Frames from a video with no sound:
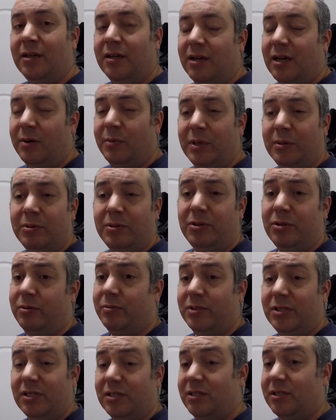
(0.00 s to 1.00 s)
I'll be able to do it
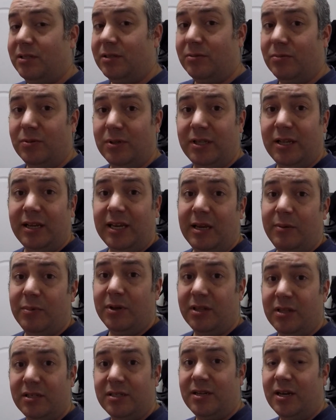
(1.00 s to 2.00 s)
with just what they came
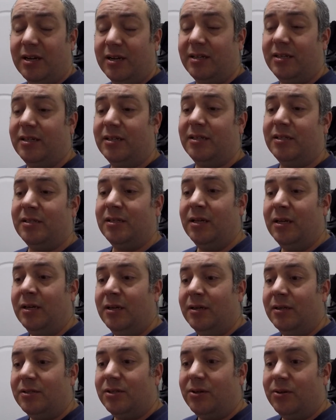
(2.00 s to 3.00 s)
with, the stock antennas.
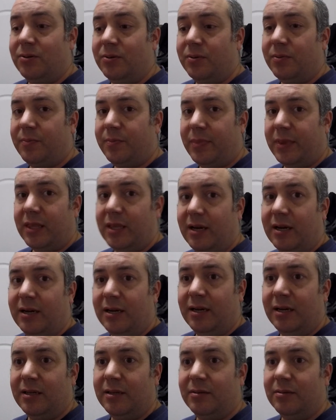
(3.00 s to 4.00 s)
So
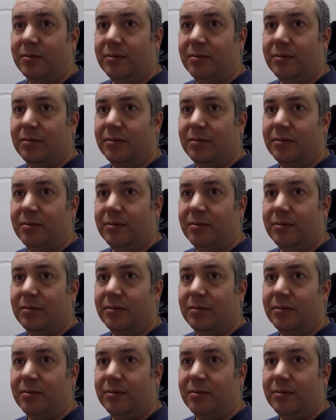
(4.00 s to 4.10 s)
I